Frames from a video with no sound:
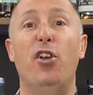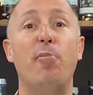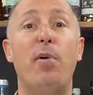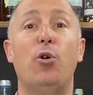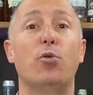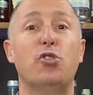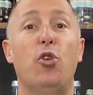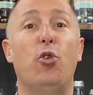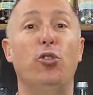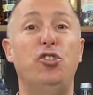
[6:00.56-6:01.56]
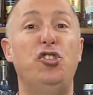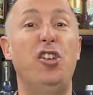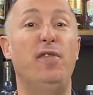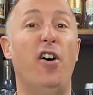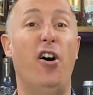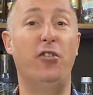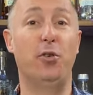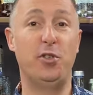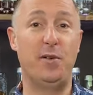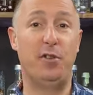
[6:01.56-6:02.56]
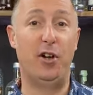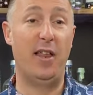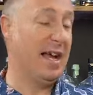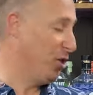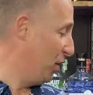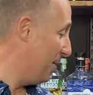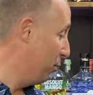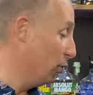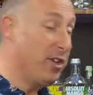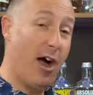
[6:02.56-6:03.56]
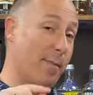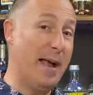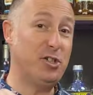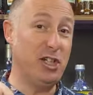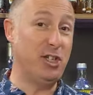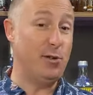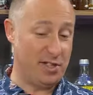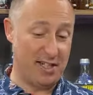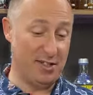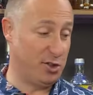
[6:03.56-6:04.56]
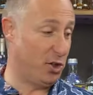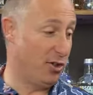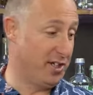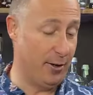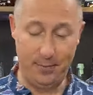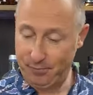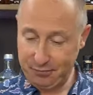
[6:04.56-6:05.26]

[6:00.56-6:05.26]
like Bols or Giffard or something like that. Chambord, I'm actually using this cocktail.